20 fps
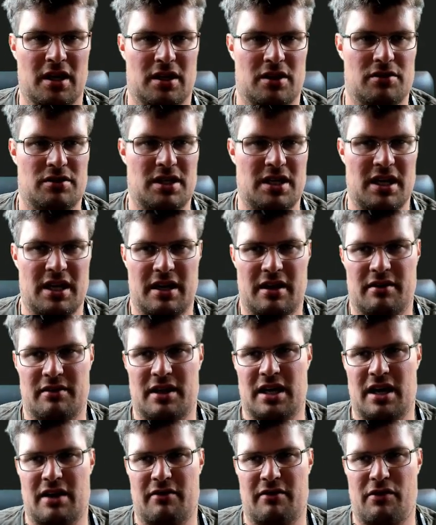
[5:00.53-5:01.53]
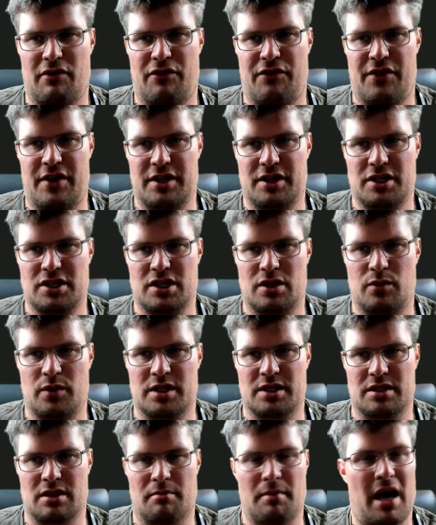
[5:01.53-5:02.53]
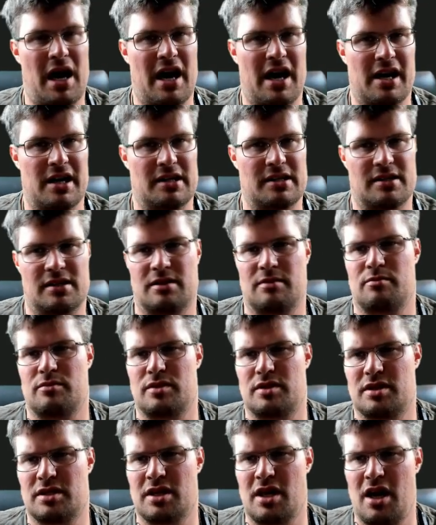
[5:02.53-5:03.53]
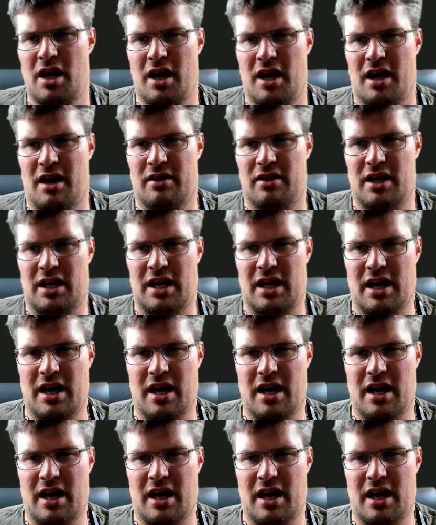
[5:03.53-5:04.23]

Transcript: You see here that I have a function with some items, and then I